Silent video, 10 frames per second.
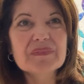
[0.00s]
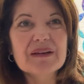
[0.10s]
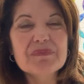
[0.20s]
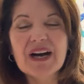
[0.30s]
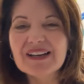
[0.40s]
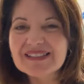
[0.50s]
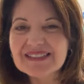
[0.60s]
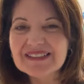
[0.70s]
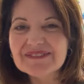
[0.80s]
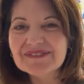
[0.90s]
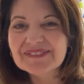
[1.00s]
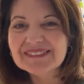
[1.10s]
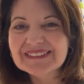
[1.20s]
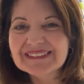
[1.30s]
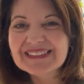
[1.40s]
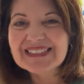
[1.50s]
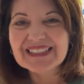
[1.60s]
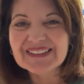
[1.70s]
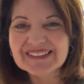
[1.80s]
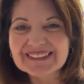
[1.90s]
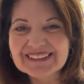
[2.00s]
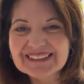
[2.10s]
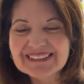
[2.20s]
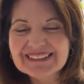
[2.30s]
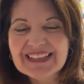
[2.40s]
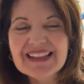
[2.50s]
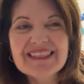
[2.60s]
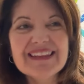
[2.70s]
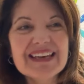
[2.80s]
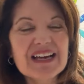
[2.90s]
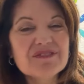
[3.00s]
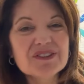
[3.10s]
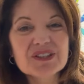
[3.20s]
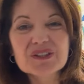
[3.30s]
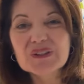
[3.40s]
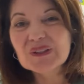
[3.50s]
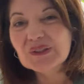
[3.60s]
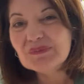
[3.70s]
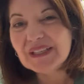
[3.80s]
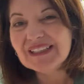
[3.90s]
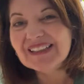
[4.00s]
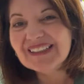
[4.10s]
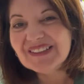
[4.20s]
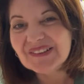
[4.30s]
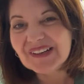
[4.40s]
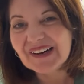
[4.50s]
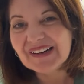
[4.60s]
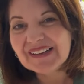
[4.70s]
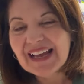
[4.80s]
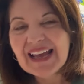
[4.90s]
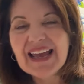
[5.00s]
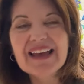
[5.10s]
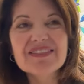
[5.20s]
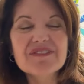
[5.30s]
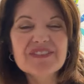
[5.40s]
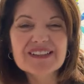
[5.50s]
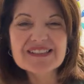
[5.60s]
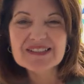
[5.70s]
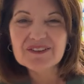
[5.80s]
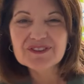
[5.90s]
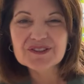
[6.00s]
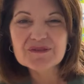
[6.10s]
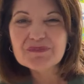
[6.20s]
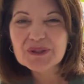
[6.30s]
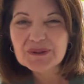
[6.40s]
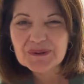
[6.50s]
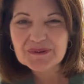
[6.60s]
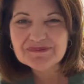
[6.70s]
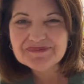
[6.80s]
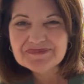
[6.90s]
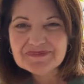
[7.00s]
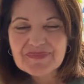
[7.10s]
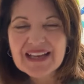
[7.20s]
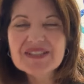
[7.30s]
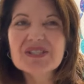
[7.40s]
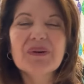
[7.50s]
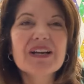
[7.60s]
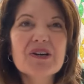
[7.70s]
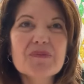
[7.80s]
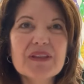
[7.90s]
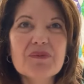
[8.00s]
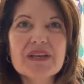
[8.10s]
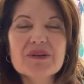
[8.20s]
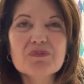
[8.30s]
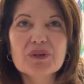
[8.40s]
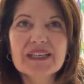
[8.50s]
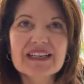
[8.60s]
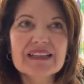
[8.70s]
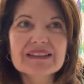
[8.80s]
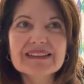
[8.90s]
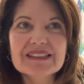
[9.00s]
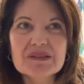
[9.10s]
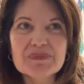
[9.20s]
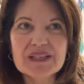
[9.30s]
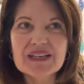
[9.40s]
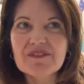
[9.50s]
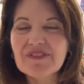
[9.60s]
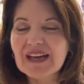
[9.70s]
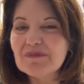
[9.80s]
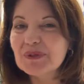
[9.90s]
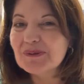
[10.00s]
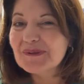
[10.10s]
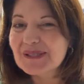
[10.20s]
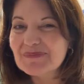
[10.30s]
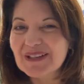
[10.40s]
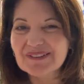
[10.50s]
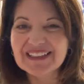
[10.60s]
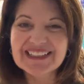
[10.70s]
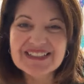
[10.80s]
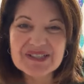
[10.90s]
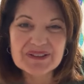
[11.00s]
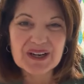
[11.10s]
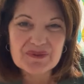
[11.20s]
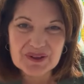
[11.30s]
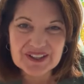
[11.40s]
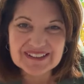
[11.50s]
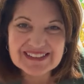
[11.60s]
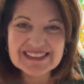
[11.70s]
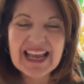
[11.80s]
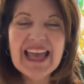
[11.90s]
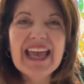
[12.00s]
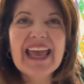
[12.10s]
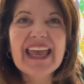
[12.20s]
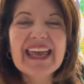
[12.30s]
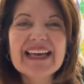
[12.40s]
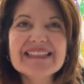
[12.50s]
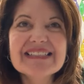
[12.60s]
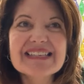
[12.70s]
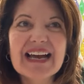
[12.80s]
positive Tigger, the ever gloomy Eeyore, and the philosophical Pooh. So I hope that we can bring a little bit of that Pooh spirit into our world and